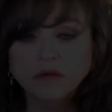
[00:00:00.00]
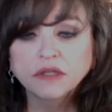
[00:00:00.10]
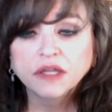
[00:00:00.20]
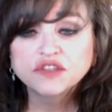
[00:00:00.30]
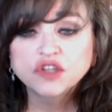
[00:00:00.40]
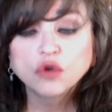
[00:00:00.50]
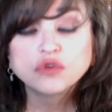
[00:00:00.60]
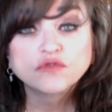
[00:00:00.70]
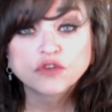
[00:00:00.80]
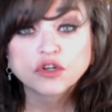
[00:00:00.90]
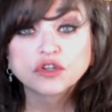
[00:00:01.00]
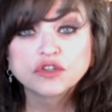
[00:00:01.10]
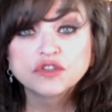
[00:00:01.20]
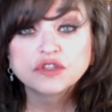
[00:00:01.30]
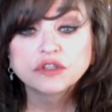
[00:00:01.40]
Let's go
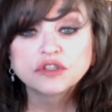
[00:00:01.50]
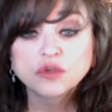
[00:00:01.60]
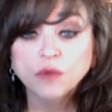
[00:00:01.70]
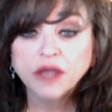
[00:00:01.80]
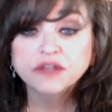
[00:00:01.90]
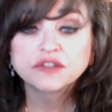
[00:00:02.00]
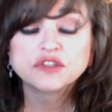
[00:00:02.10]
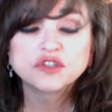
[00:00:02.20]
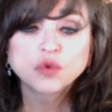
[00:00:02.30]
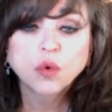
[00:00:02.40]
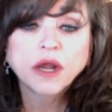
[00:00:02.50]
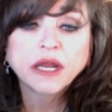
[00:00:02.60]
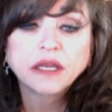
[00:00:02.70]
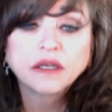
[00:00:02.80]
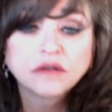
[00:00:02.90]
first to Exodus
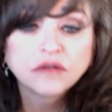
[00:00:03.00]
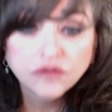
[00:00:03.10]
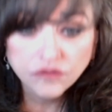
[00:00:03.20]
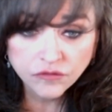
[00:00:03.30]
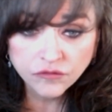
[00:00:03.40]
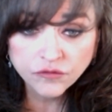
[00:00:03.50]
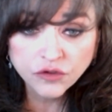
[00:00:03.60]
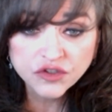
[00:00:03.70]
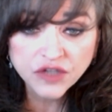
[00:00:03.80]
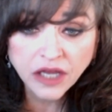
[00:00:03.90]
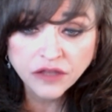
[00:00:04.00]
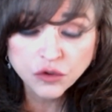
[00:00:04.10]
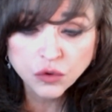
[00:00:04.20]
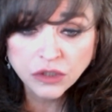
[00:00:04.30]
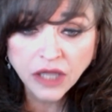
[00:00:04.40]
20, verse 8
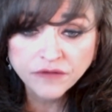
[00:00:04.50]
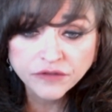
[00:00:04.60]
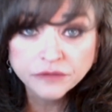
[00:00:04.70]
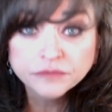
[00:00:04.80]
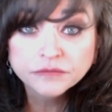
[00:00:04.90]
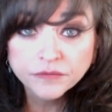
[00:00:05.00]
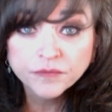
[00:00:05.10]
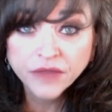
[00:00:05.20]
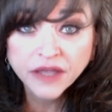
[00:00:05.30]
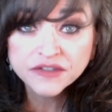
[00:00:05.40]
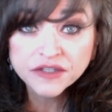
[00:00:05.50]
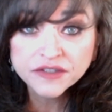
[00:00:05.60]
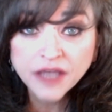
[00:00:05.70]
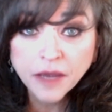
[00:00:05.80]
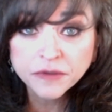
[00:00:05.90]
through 11. That's the
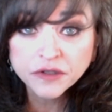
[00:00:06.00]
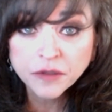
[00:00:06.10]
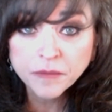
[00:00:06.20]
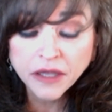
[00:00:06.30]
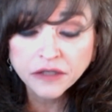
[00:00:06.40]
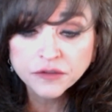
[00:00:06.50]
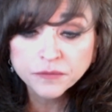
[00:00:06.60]
Sabbath command.